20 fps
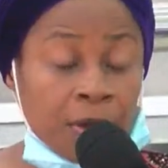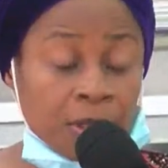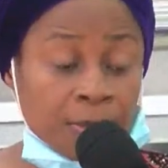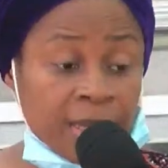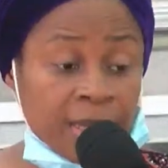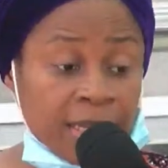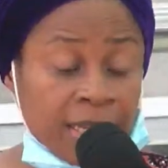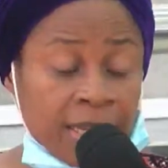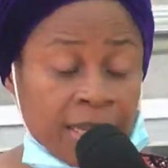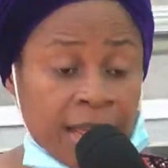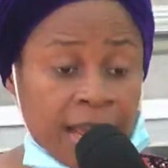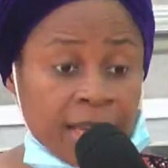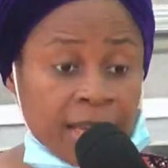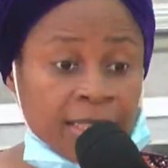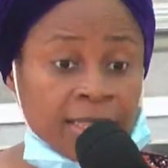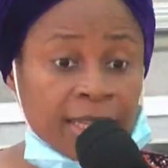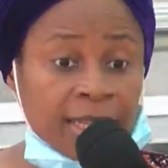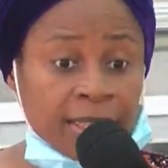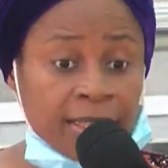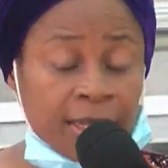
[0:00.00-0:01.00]
husband and I
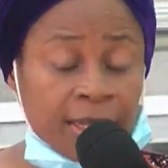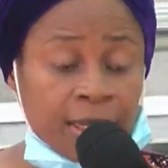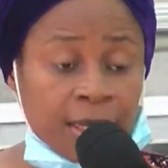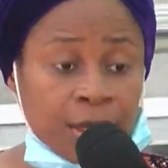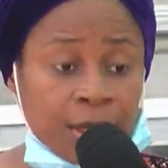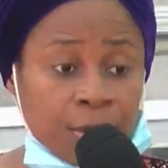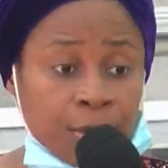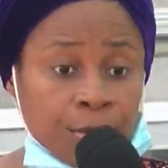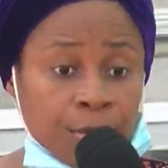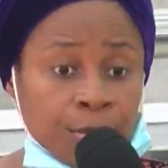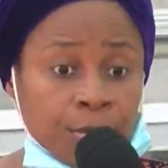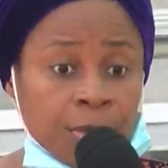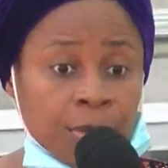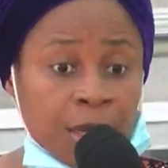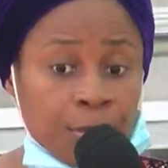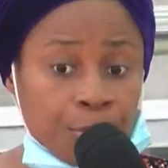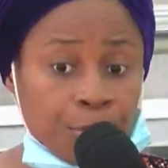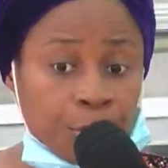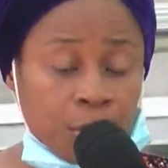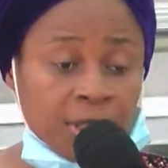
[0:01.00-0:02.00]
started
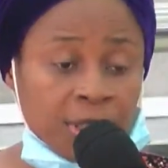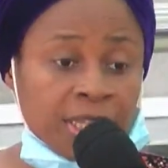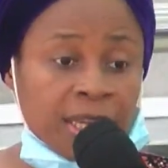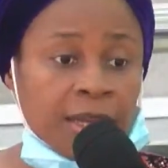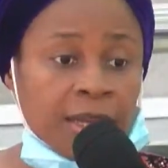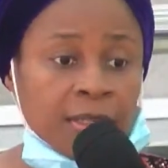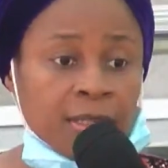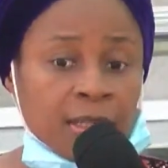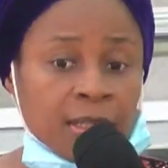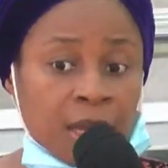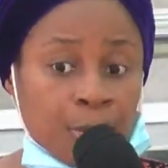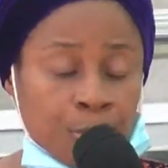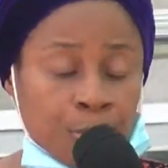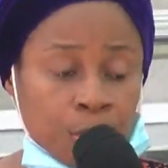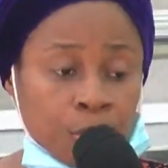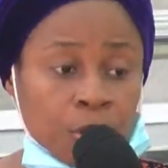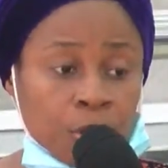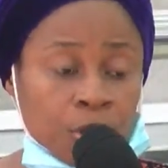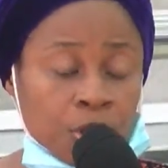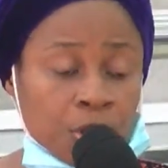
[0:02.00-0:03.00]
a project, a
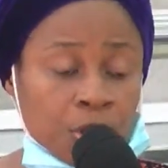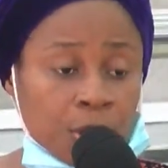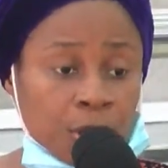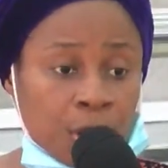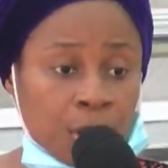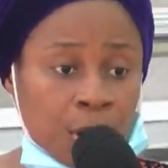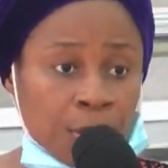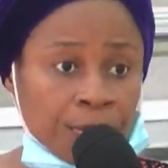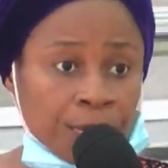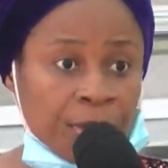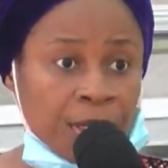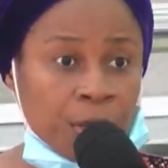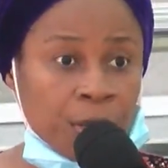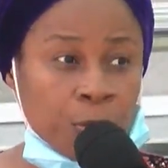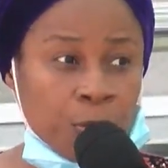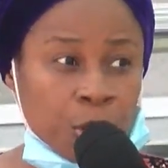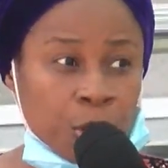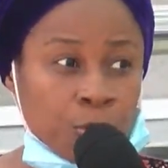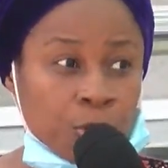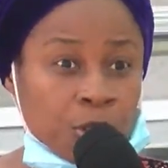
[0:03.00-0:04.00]
production company,
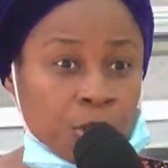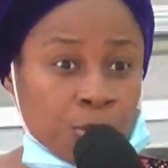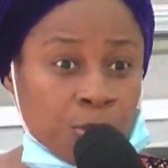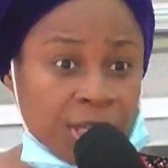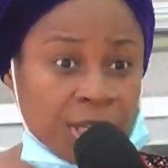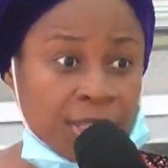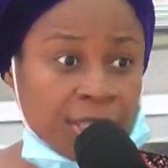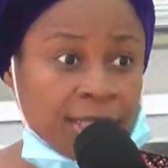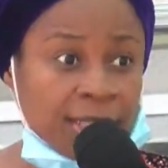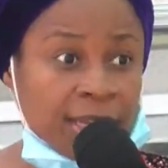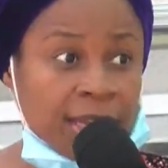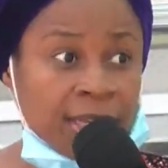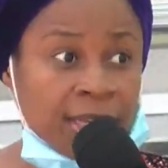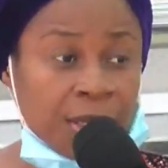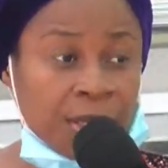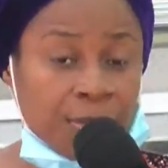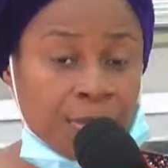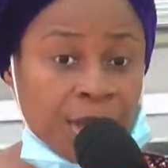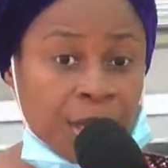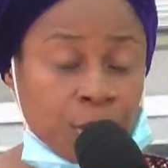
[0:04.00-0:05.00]
which was registered
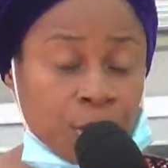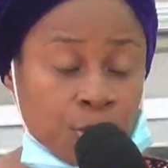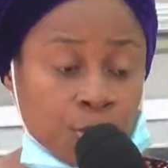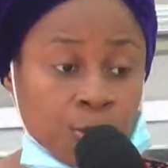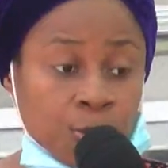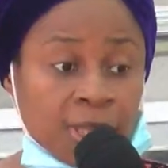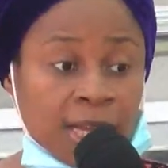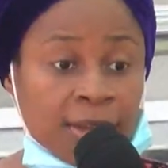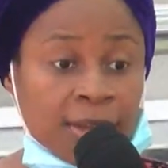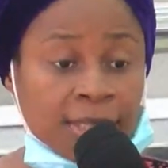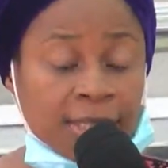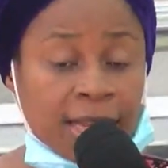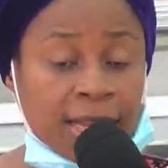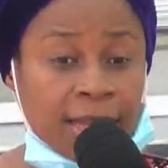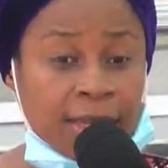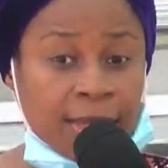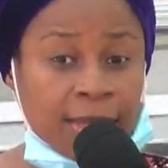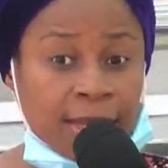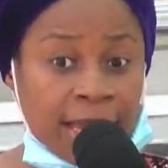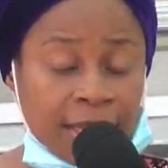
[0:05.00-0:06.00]
in May
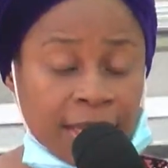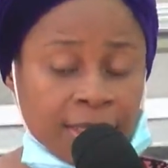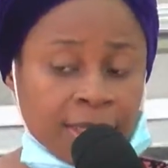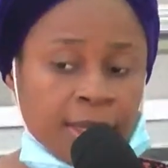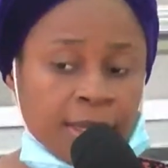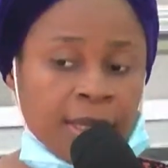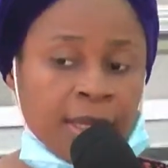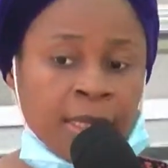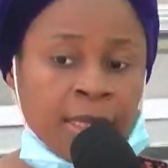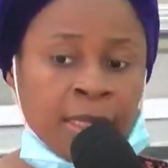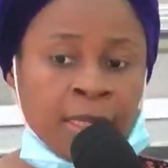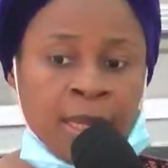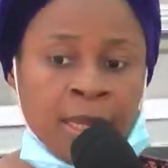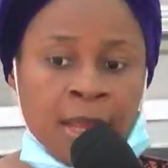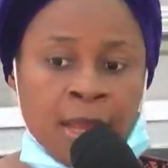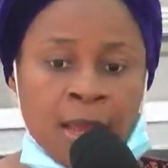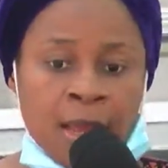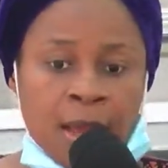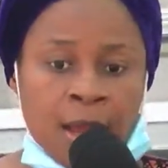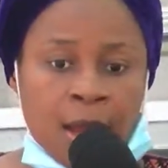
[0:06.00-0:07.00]
2019.
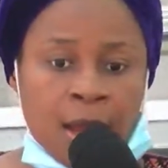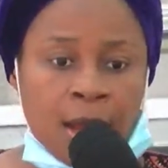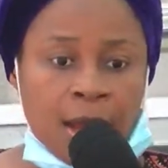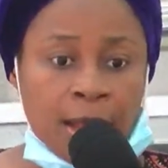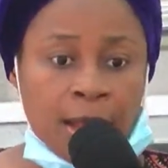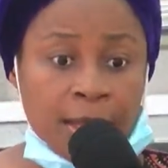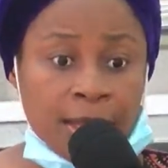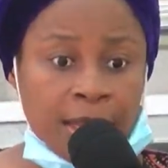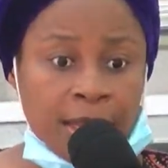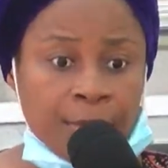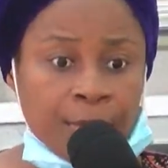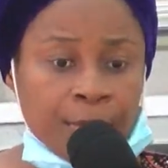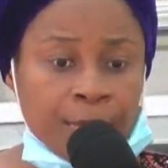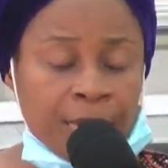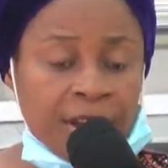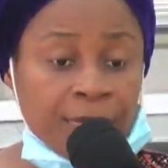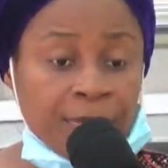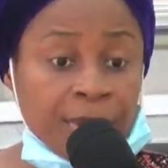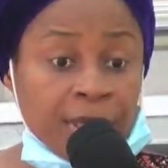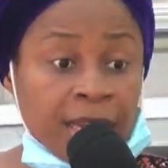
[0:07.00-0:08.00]

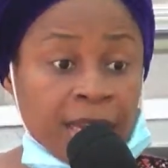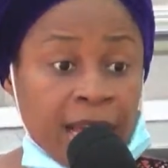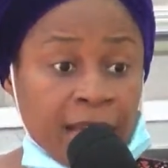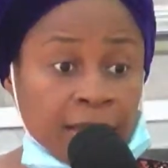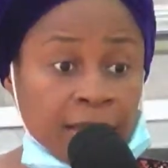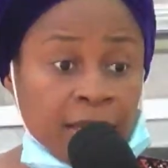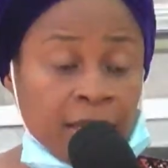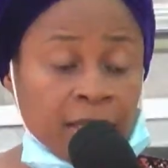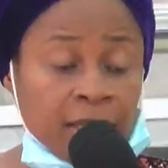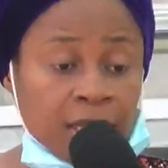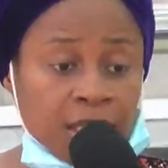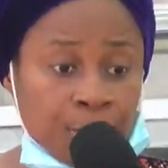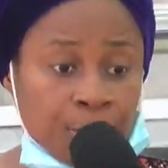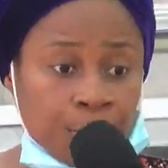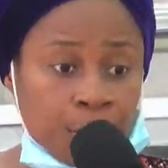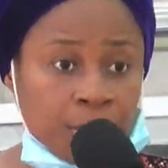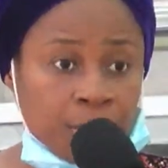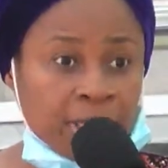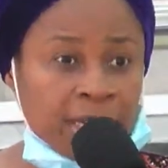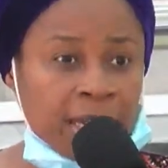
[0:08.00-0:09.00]
And I've been handling this
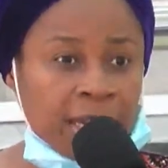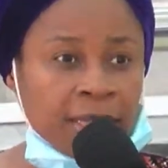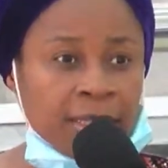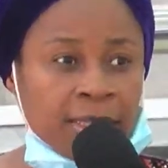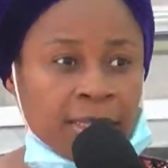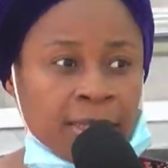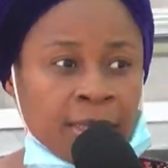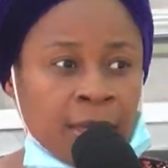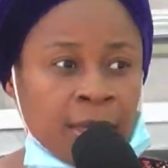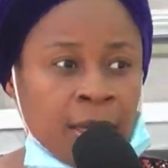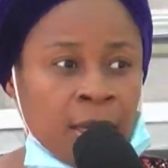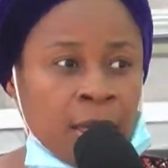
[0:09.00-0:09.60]
project.